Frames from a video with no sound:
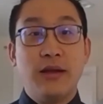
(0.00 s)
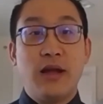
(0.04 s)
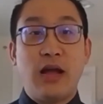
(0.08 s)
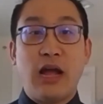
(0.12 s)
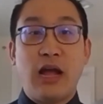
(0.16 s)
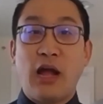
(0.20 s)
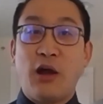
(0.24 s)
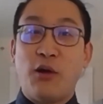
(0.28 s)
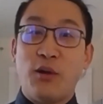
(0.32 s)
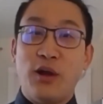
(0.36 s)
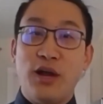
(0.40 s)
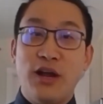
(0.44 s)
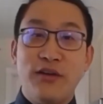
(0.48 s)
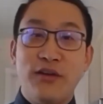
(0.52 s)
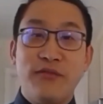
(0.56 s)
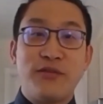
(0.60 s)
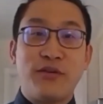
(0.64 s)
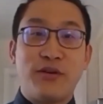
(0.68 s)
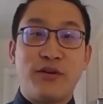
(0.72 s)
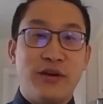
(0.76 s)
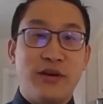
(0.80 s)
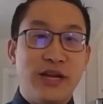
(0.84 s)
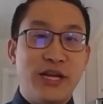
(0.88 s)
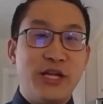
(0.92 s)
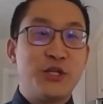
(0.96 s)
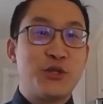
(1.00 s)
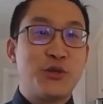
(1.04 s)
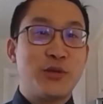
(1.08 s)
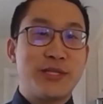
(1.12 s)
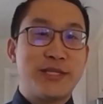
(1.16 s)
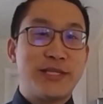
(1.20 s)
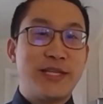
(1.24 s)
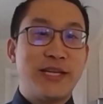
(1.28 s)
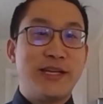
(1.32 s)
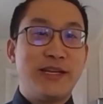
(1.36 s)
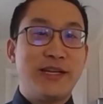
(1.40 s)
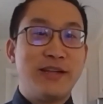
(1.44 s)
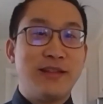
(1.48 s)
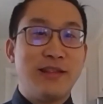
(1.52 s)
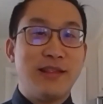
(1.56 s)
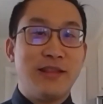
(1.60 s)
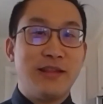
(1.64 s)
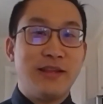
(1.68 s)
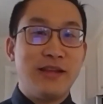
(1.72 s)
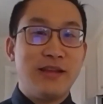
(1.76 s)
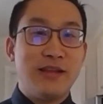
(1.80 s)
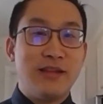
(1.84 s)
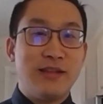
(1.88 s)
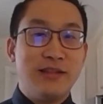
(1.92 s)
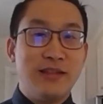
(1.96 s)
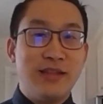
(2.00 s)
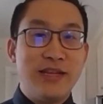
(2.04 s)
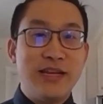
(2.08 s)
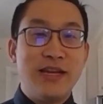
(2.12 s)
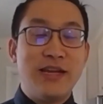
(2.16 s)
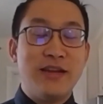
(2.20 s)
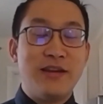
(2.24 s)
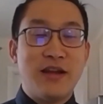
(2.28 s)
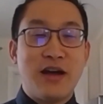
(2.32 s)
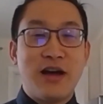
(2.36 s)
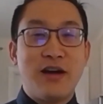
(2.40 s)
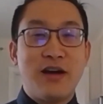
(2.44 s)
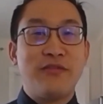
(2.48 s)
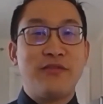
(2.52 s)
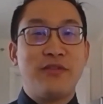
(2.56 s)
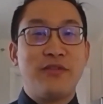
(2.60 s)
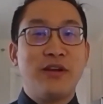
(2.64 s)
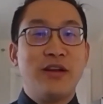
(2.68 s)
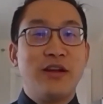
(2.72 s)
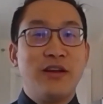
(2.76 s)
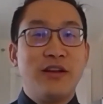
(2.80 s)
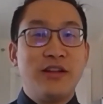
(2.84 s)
However, interestingly enough,